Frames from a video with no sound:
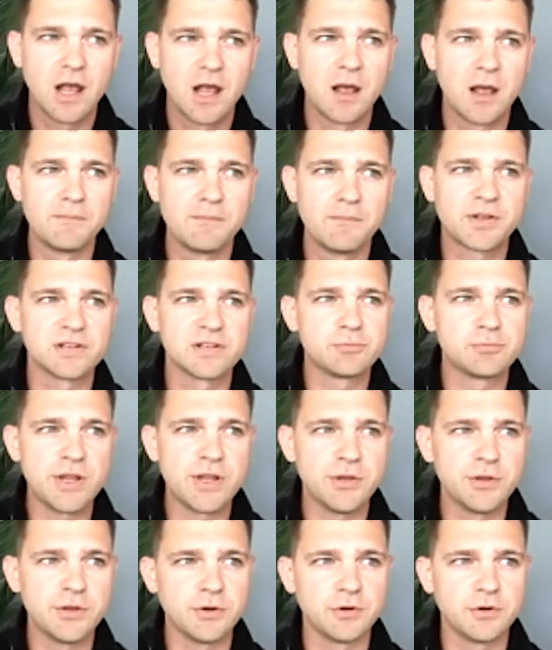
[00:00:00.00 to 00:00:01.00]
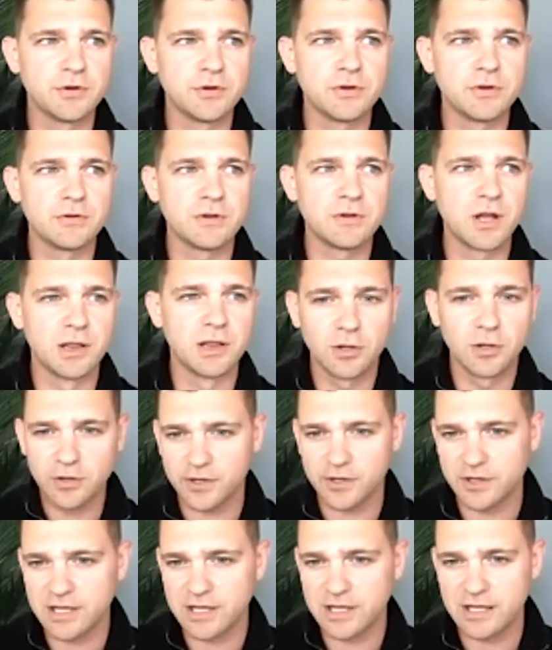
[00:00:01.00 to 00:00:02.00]
Because when you're a
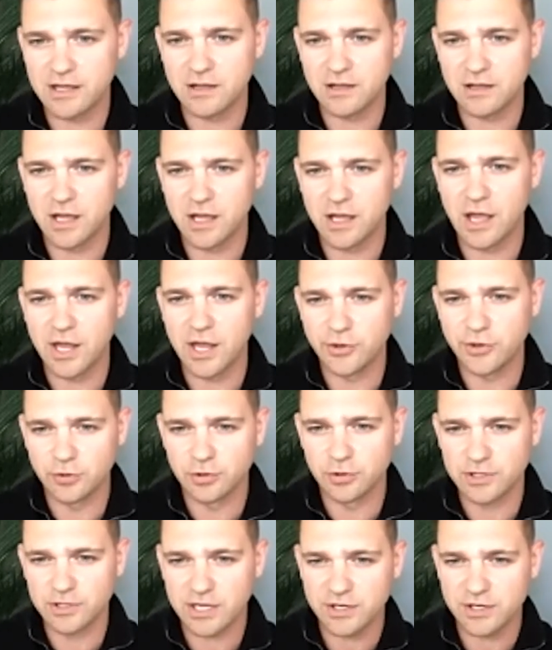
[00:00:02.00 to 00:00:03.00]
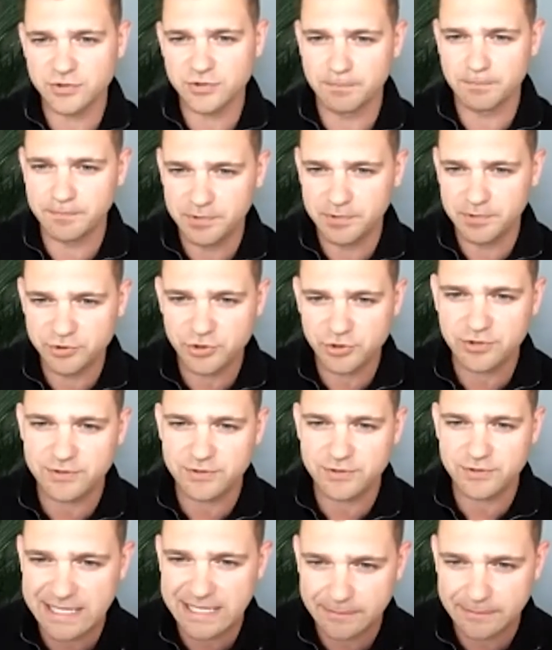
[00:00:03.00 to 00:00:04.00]
lawyer and you're kind of trying to
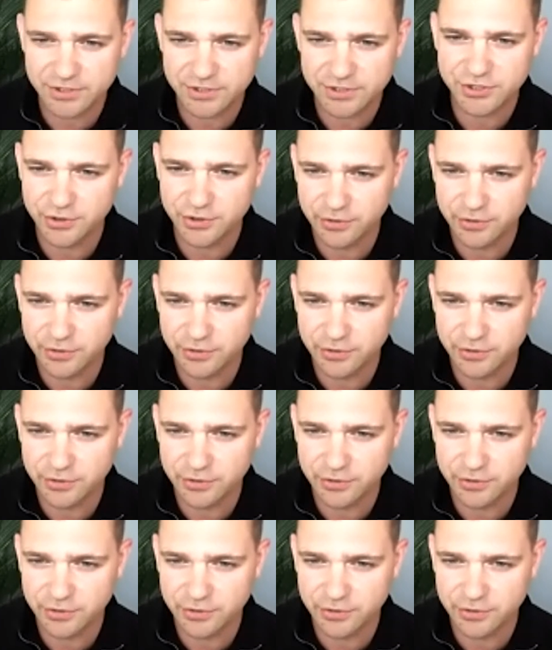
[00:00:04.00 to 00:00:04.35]
establish